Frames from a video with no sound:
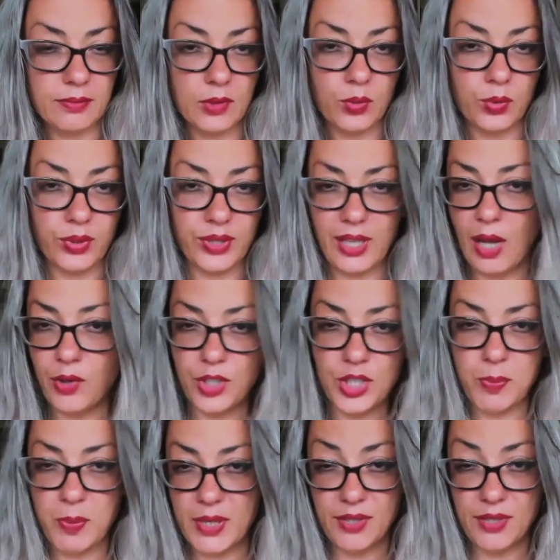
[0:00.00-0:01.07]
Without
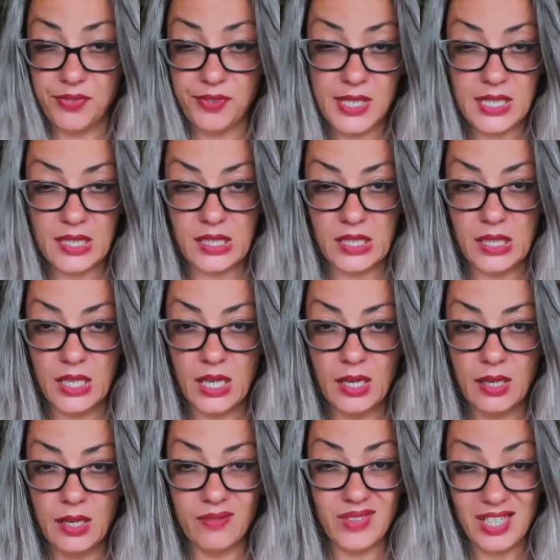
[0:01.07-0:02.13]
specificity,
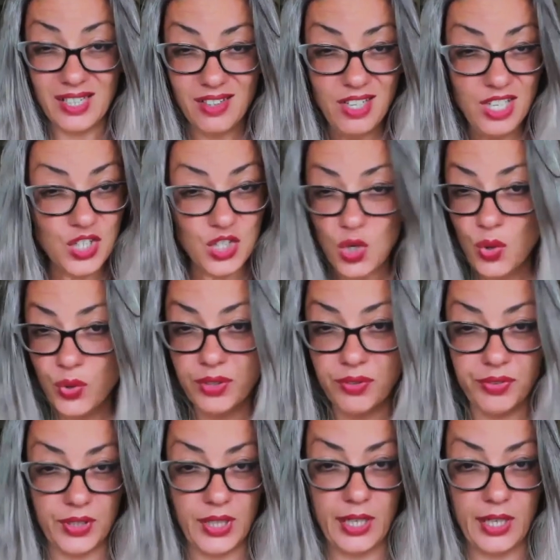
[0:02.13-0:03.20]
there is no
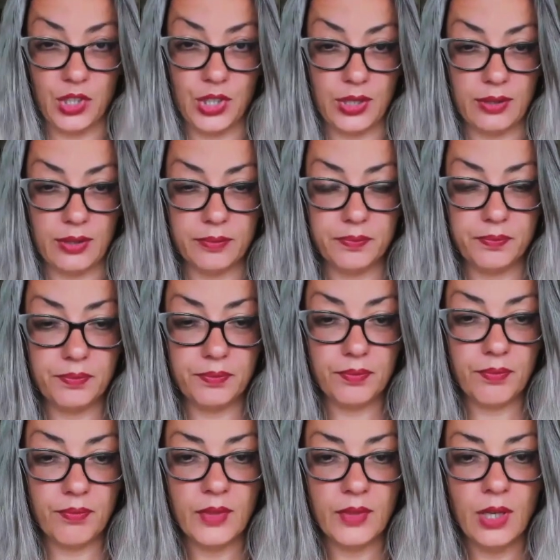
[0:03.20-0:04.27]
divination.
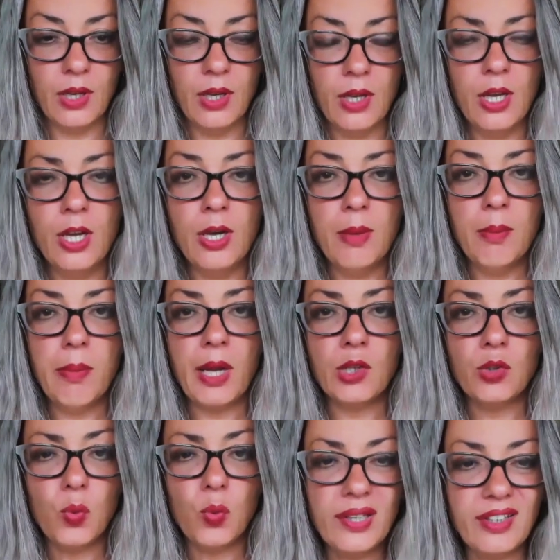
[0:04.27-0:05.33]
But
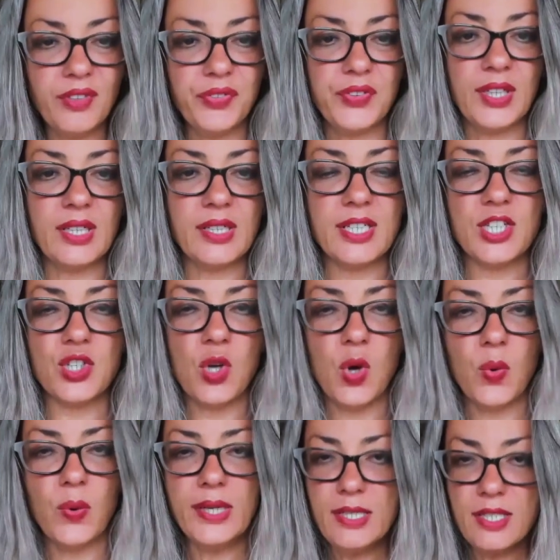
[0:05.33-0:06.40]
what if there is
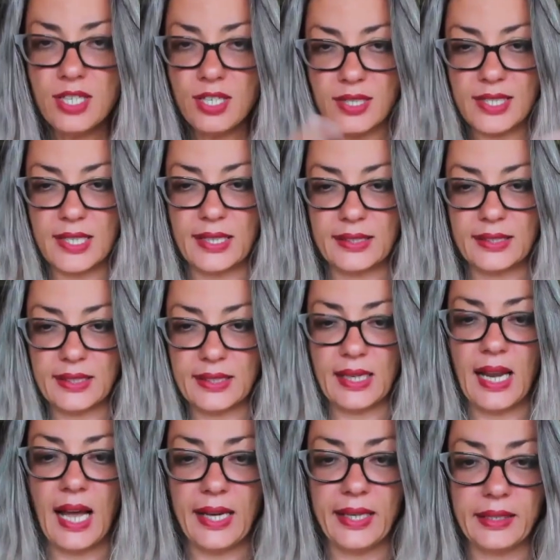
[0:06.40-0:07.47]
no intersecting
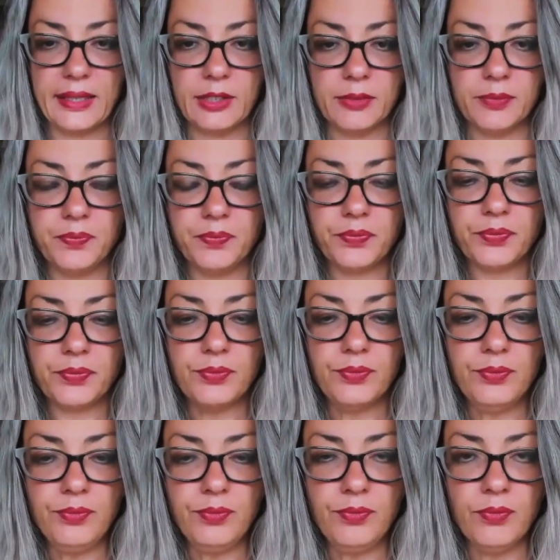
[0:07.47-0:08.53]
line?
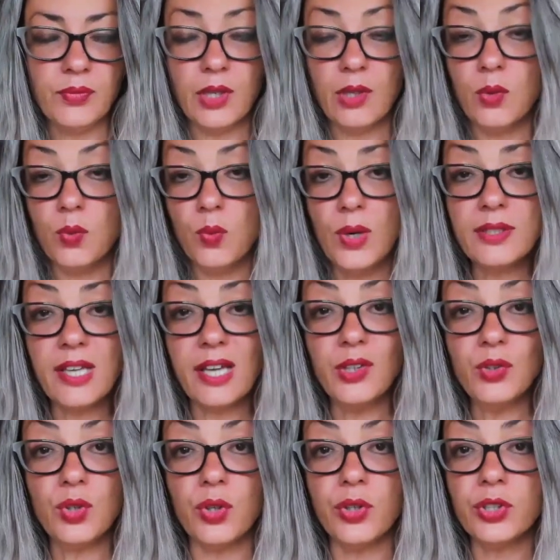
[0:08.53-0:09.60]
What are
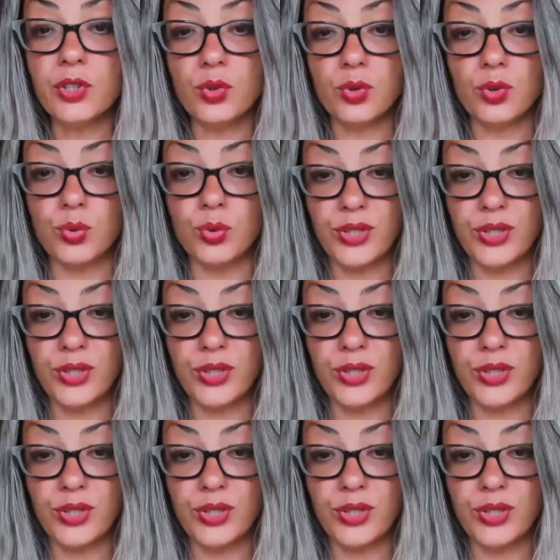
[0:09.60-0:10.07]
you going to do